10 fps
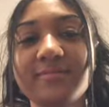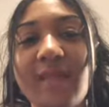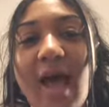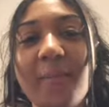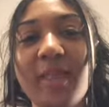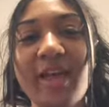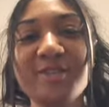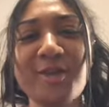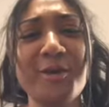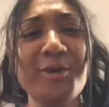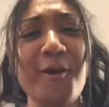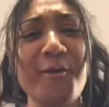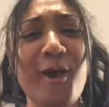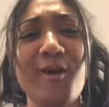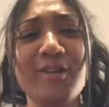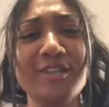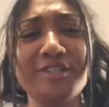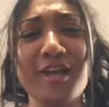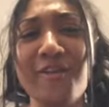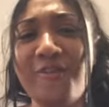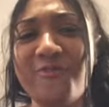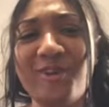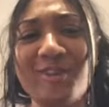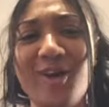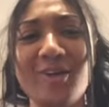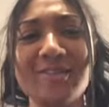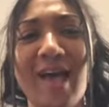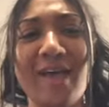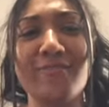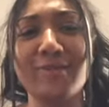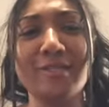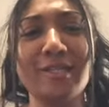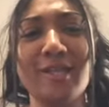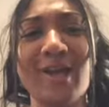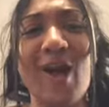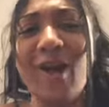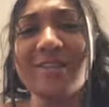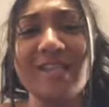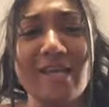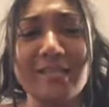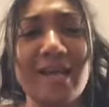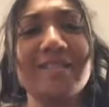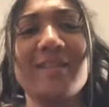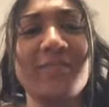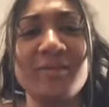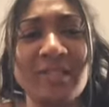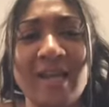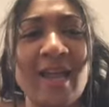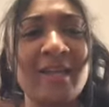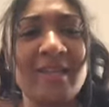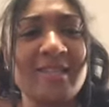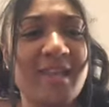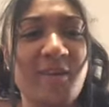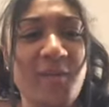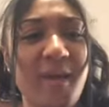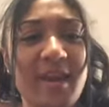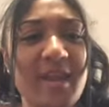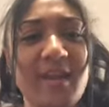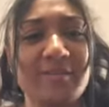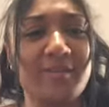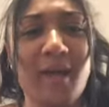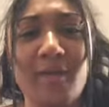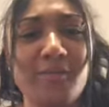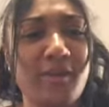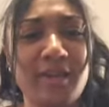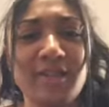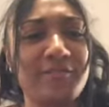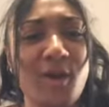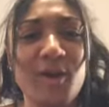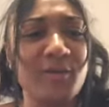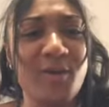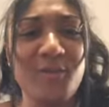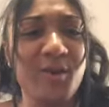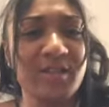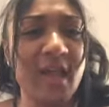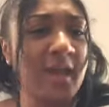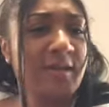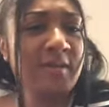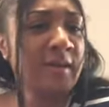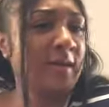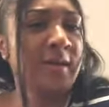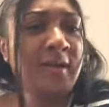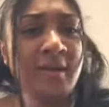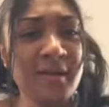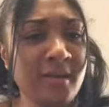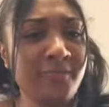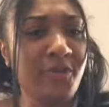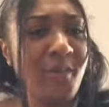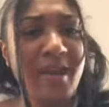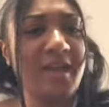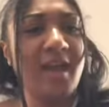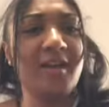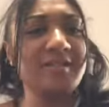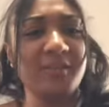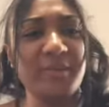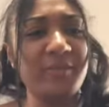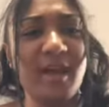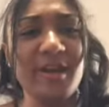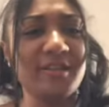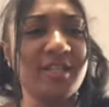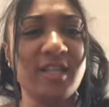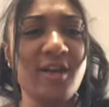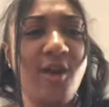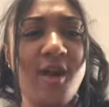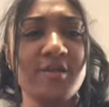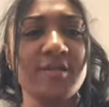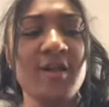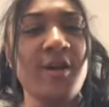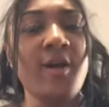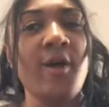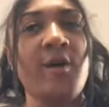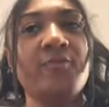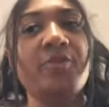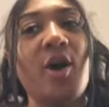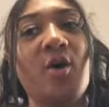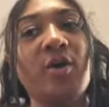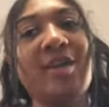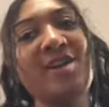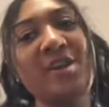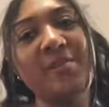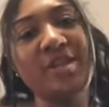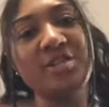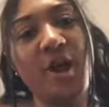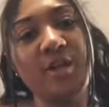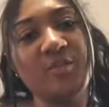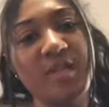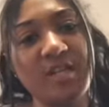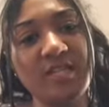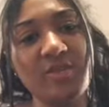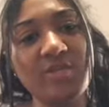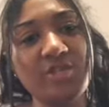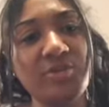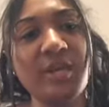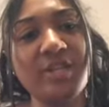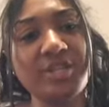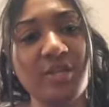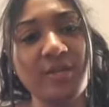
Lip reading: I'm like, so you don't go to jail for a long time for stealing cars? Like, is that something with the 90s? Like, nobody cares about Grand Theft Auto no more? Like, nobody cares that people out here stealing cars? No, he couldn't be charged because he was too injured.